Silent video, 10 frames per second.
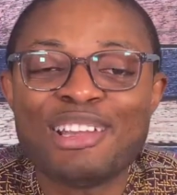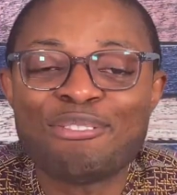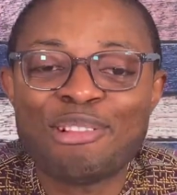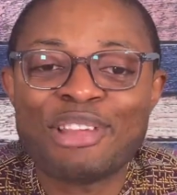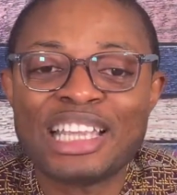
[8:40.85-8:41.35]

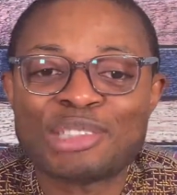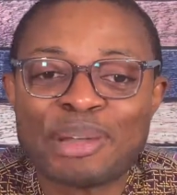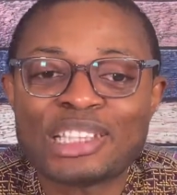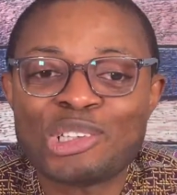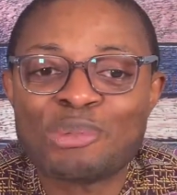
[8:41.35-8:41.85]
we were
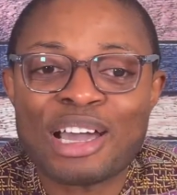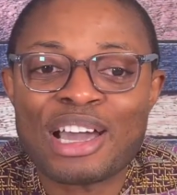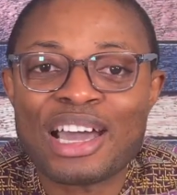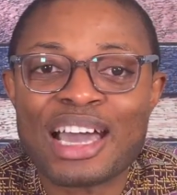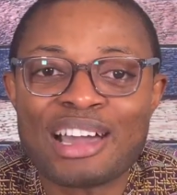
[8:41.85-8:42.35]
spicing up
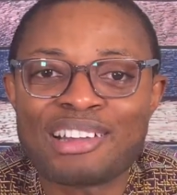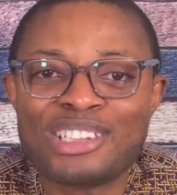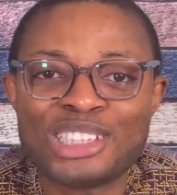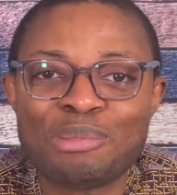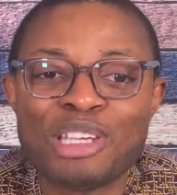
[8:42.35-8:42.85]
our
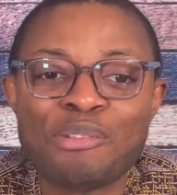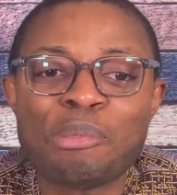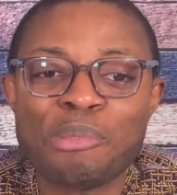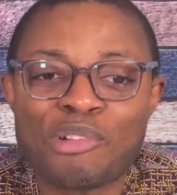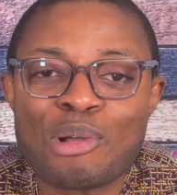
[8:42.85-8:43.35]
relationship
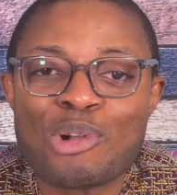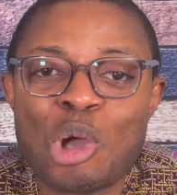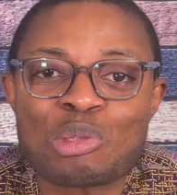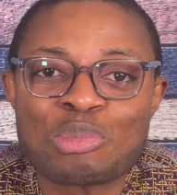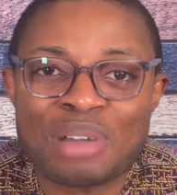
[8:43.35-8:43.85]
even before we
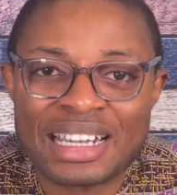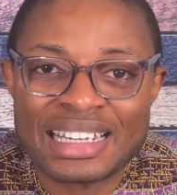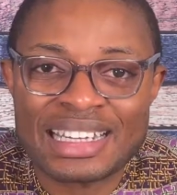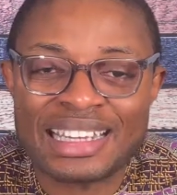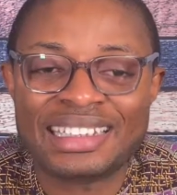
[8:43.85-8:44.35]
got
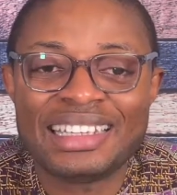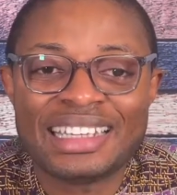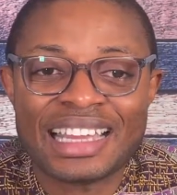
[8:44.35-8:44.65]
married then.